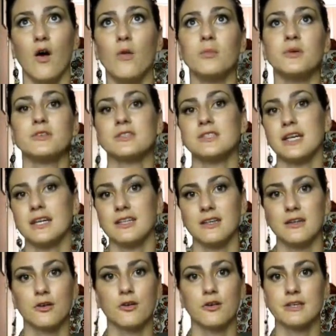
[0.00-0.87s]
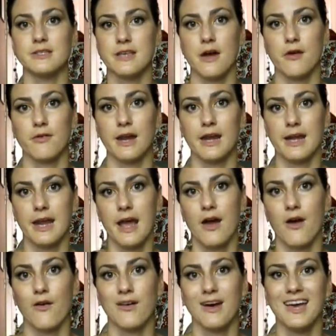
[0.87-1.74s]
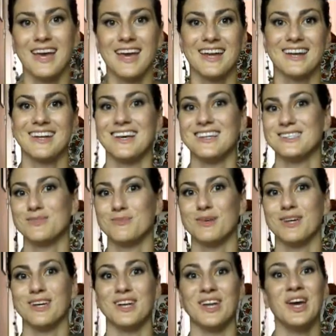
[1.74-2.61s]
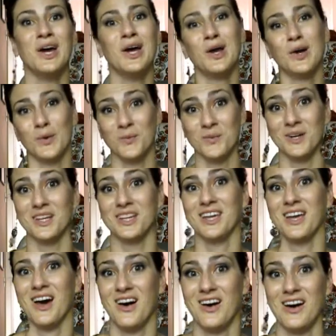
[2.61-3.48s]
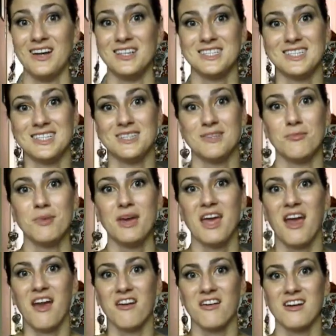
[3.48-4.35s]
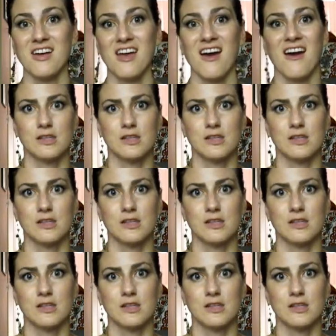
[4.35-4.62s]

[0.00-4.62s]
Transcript: almost 90 degrees out right now. It has been really hot in the Bay Area.